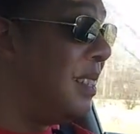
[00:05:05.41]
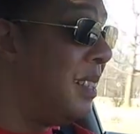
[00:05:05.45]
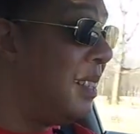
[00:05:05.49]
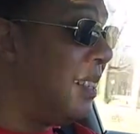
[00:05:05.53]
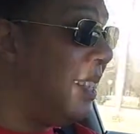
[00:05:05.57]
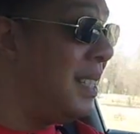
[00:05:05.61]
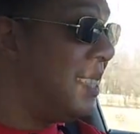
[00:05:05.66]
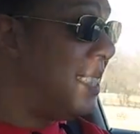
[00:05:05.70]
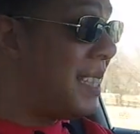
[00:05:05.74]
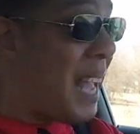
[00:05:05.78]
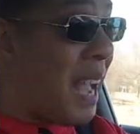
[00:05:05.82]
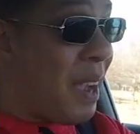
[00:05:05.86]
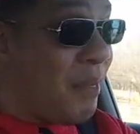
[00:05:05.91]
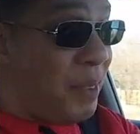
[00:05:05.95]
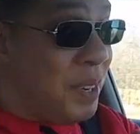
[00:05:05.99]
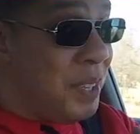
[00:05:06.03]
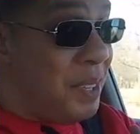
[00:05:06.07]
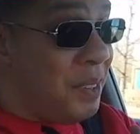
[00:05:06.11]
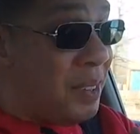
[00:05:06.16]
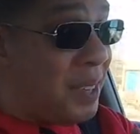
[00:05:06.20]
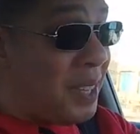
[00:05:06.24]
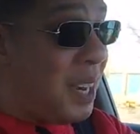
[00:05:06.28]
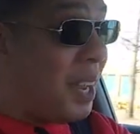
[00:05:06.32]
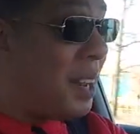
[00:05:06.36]
is that when
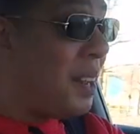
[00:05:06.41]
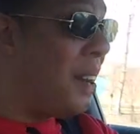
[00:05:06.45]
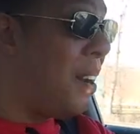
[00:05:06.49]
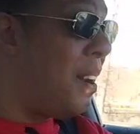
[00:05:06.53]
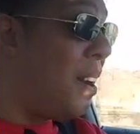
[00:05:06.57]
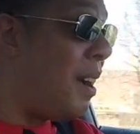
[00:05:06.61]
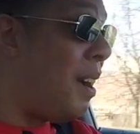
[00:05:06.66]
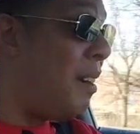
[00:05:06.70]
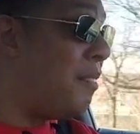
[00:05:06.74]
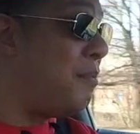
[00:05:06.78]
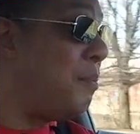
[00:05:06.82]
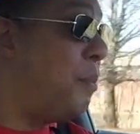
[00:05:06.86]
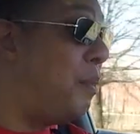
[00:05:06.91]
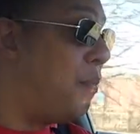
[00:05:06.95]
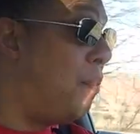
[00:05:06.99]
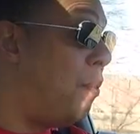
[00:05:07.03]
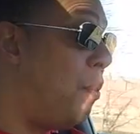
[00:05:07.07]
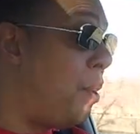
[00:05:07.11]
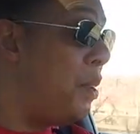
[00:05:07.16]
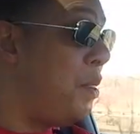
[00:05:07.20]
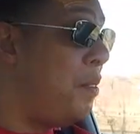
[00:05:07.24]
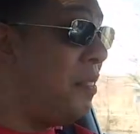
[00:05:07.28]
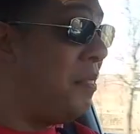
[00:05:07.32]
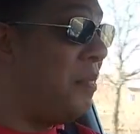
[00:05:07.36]
you cut it off
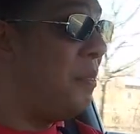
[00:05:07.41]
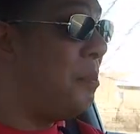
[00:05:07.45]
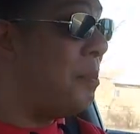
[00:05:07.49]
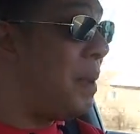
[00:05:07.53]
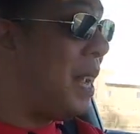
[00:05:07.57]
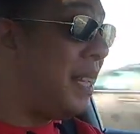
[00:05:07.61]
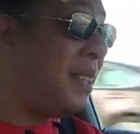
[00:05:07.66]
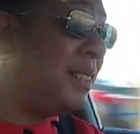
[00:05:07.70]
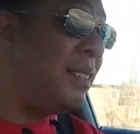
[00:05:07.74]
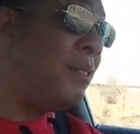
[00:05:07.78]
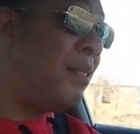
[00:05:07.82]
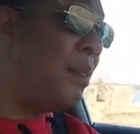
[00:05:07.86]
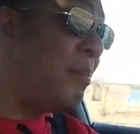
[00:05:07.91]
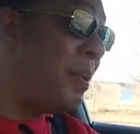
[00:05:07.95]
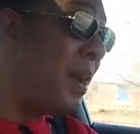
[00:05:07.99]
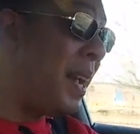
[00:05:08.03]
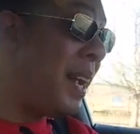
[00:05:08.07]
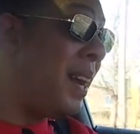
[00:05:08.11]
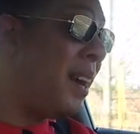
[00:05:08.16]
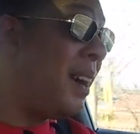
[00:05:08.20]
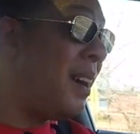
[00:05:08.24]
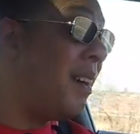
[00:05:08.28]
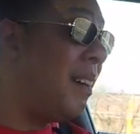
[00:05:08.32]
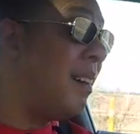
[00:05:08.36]
before you even make the
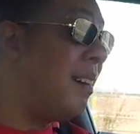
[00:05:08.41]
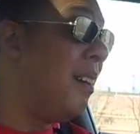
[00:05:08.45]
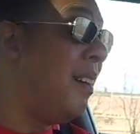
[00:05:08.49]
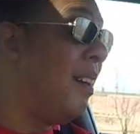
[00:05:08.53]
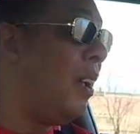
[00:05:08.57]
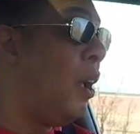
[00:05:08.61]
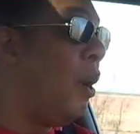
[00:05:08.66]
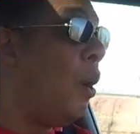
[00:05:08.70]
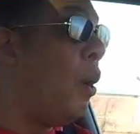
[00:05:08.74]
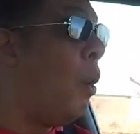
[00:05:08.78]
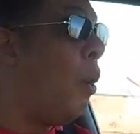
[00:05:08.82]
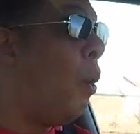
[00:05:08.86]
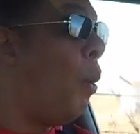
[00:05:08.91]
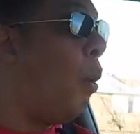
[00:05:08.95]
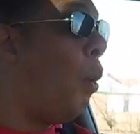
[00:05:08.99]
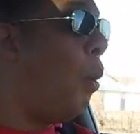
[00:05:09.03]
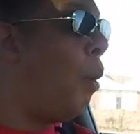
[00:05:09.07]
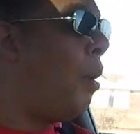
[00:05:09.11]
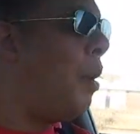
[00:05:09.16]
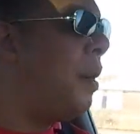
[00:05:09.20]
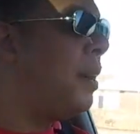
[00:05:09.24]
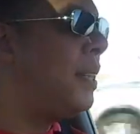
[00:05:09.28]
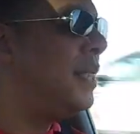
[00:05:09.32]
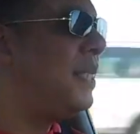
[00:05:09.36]
repair?
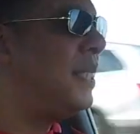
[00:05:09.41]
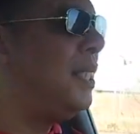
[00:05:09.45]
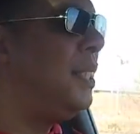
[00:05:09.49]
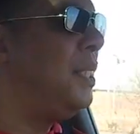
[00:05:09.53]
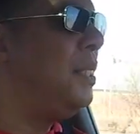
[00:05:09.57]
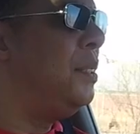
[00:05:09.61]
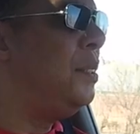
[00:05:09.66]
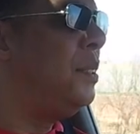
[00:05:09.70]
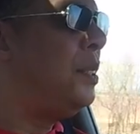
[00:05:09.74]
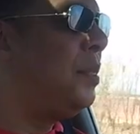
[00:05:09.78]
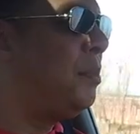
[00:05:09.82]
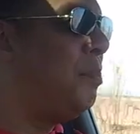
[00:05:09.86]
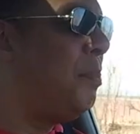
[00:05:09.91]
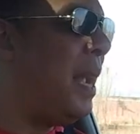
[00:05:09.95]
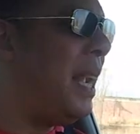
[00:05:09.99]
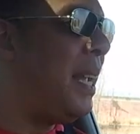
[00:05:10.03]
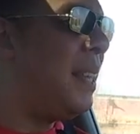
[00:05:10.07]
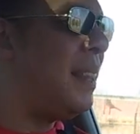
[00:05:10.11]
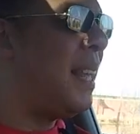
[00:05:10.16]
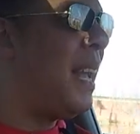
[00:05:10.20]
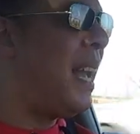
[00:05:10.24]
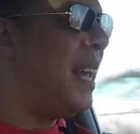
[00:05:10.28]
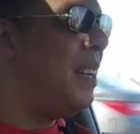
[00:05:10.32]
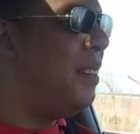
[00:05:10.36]
Or do you
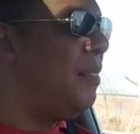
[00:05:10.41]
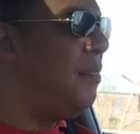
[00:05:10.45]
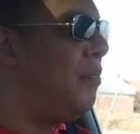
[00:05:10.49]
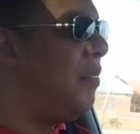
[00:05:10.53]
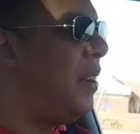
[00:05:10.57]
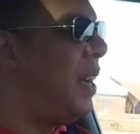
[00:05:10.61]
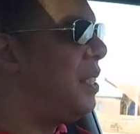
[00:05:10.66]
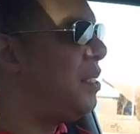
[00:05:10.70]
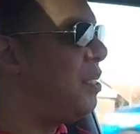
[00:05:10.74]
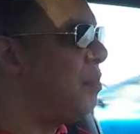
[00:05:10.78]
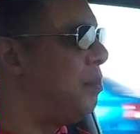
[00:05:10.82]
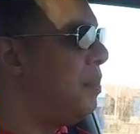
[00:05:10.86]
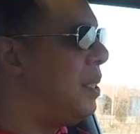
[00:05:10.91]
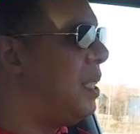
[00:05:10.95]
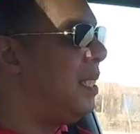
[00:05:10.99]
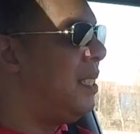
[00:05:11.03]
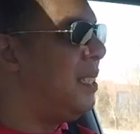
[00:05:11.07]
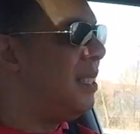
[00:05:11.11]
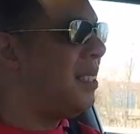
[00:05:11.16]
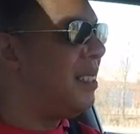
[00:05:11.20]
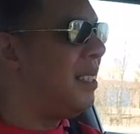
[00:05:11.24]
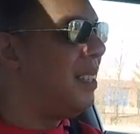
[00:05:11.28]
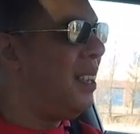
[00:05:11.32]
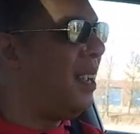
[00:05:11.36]
make that investment
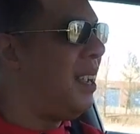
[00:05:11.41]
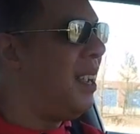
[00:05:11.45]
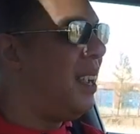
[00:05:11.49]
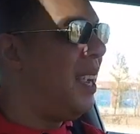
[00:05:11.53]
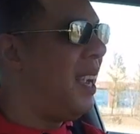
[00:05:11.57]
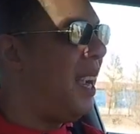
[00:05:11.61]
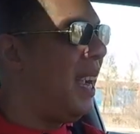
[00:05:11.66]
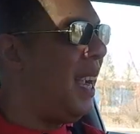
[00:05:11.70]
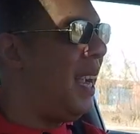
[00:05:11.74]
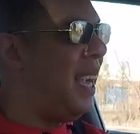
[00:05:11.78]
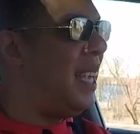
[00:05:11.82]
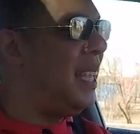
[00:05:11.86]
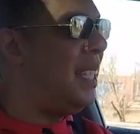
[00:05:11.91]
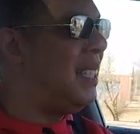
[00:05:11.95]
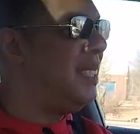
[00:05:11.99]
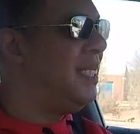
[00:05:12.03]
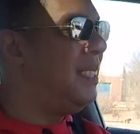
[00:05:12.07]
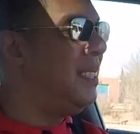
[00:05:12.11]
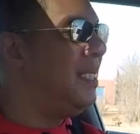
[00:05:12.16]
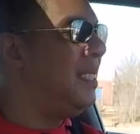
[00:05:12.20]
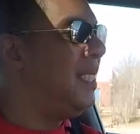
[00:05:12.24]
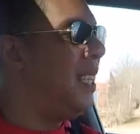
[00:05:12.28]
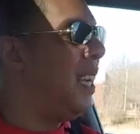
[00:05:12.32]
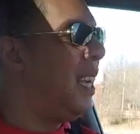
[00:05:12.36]

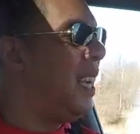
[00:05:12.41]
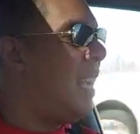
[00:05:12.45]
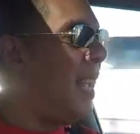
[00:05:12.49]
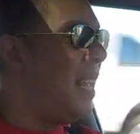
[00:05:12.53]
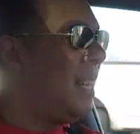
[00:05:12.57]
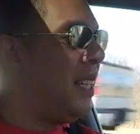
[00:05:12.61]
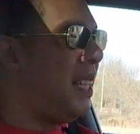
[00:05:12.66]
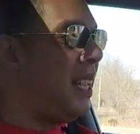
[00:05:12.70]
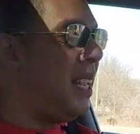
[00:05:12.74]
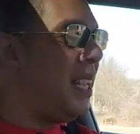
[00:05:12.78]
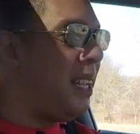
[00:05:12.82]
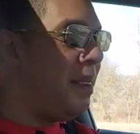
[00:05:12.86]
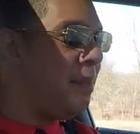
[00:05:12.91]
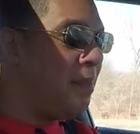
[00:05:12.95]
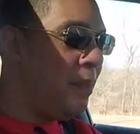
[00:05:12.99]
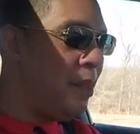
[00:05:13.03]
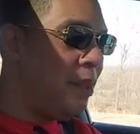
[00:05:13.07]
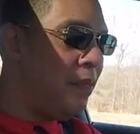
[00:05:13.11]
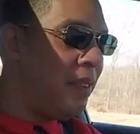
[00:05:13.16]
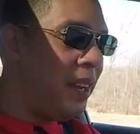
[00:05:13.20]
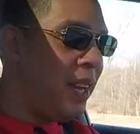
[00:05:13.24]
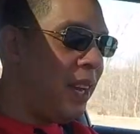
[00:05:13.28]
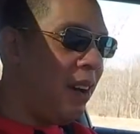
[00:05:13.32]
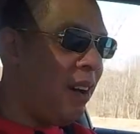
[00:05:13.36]
and keep
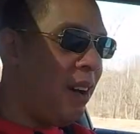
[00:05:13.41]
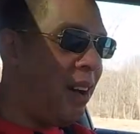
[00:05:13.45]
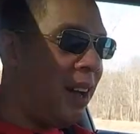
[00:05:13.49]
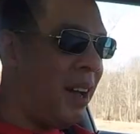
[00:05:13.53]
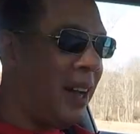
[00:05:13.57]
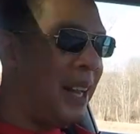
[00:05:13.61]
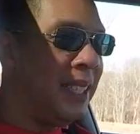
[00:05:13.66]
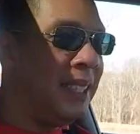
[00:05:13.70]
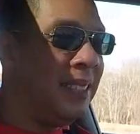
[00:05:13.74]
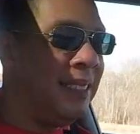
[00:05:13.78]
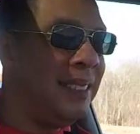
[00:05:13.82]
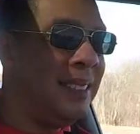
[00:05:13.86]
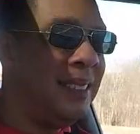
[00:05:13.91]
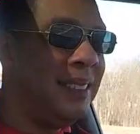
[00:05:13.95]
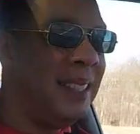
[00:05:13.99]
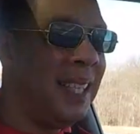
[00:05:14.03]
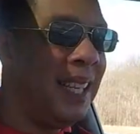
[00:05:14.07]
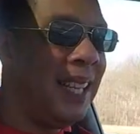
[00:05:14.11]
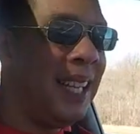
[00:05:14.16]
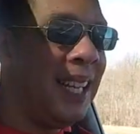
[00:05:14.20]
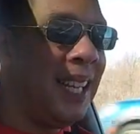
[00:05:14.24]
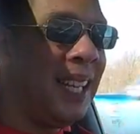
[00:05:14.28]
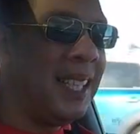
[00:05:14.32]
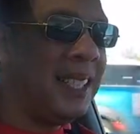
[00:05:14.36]
moving on?
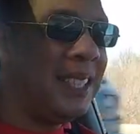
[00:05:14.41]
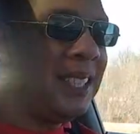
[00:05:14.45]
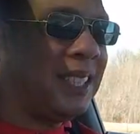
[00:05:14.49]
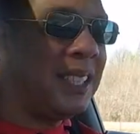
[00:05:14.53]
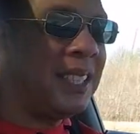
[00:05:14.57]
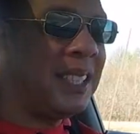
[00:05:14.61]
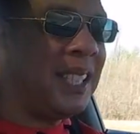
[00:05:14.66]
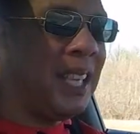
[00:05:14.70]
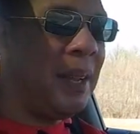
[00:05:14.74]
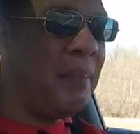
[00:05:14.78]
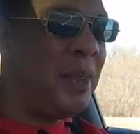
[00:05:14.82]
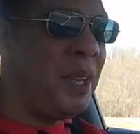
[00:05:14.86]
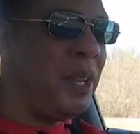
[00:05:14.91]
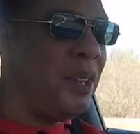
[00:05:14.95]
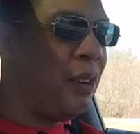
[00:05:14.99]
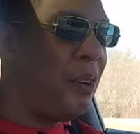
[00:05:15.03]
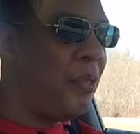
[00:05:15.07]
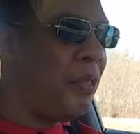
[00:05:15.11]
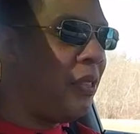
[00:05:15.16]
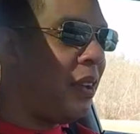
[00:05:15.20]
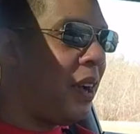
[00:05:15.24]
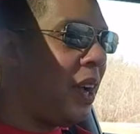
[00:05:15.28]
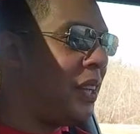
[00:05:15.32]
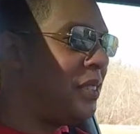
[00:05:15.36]
Just give me your
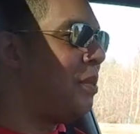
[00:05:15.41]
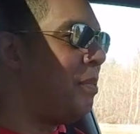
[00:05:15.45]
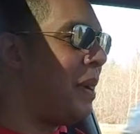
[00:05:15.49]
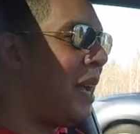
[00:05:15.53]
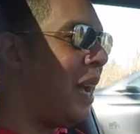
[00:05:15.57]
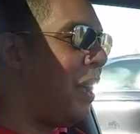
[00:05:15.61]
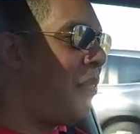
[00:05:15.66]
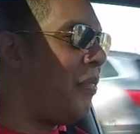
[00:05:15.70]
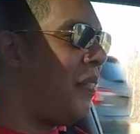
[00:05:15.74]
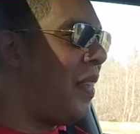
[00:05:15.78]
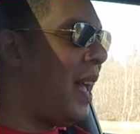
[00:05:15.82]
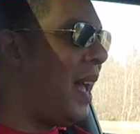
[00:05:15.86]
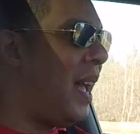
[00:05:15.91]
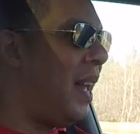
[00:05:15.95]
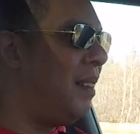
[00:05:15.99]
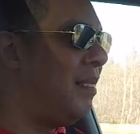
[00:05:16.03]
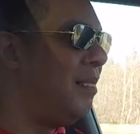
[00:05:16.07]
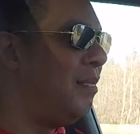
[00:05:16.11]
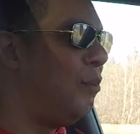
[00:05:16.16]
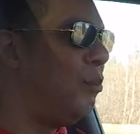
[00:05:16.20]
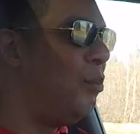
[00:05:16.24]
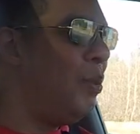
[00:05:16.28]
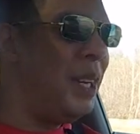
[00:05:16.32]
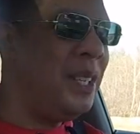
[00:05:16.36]
thoughts about that.
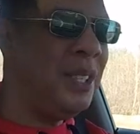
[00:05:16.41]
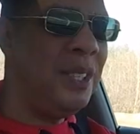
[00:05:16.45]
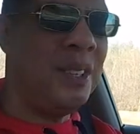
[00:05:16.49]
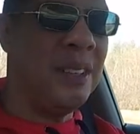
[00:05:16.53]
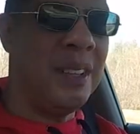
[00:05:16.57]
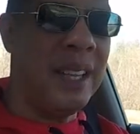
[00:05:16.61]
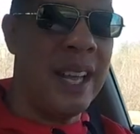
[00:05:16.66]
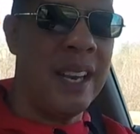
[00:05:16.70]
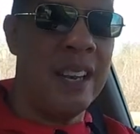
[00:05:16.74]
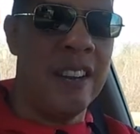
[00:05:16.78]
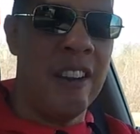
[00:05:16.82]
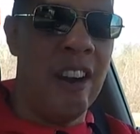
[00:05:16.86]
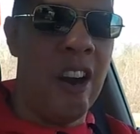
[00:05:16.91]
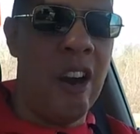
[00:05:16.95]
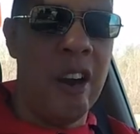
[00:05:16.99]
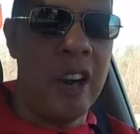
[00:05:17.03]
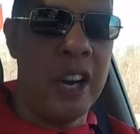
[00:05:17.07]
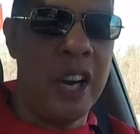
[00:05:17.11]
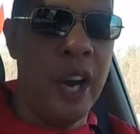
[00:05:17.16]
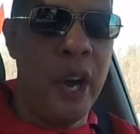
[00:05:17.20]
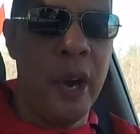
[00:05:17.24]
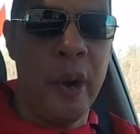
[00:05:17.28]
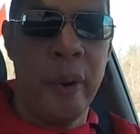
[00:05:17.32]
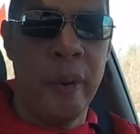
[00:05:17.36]
When do you let a car
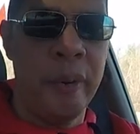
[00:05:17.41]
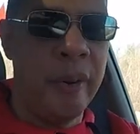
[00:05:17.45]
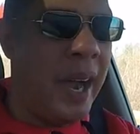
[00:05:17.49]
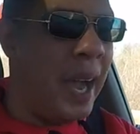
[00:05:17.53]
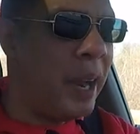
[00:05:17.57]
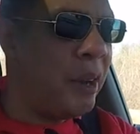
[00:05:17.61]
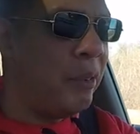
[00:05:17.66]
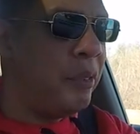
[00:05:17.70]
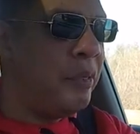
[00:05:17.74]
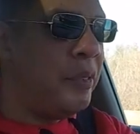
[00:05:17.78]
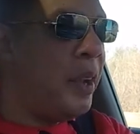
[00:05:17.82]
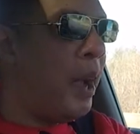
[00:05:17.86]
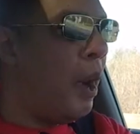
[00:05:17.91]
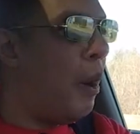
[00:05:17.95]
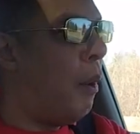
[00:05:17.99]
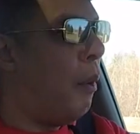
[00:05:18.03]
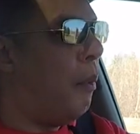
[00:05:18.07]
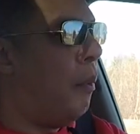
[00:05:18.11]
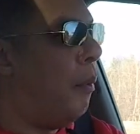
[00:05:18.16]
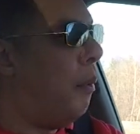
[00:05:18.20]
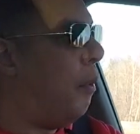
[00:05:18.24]
go? I don't know.